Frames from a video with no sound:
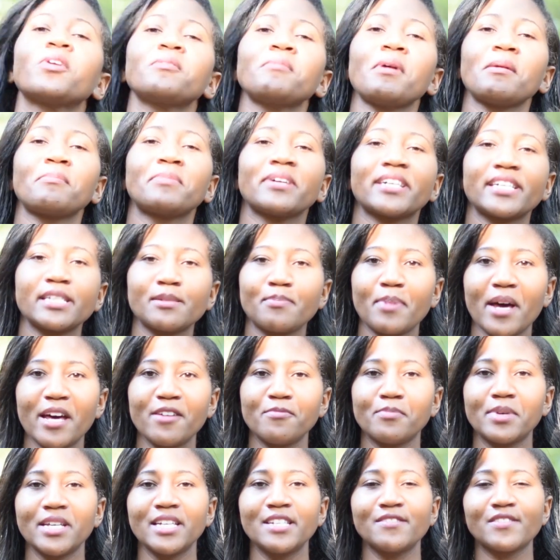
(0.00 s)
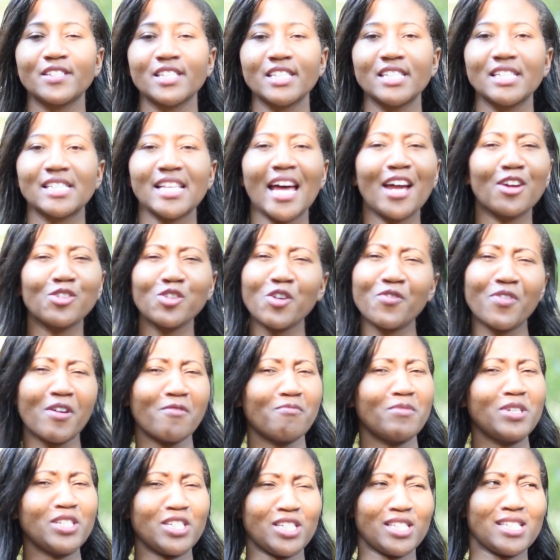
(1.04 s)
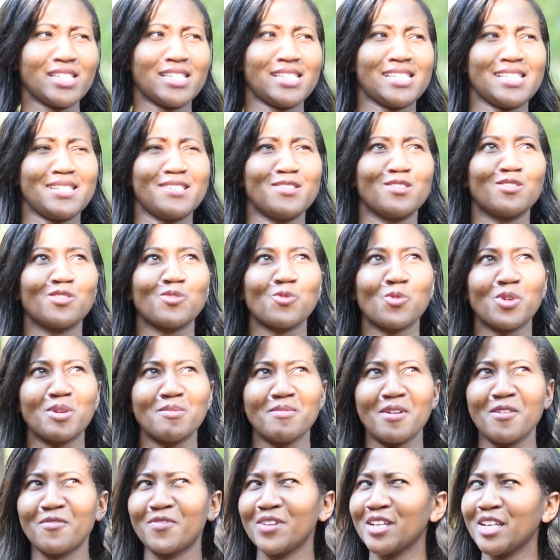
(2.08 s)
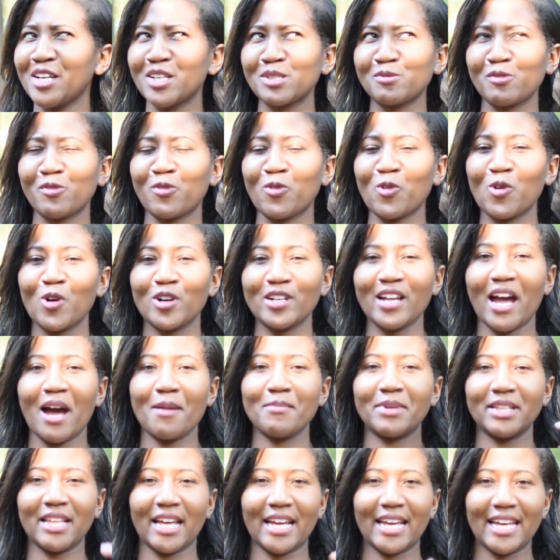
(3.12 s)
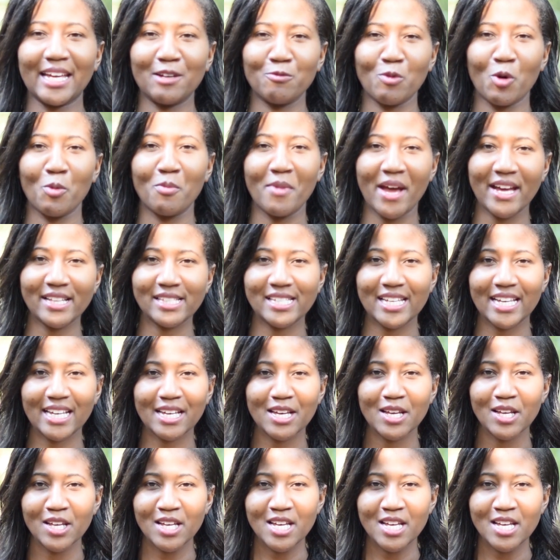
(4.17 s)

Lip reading: One of my biggest pet peeves is, I don't know if I've mentioned this in one of my videos before or not, but in romantic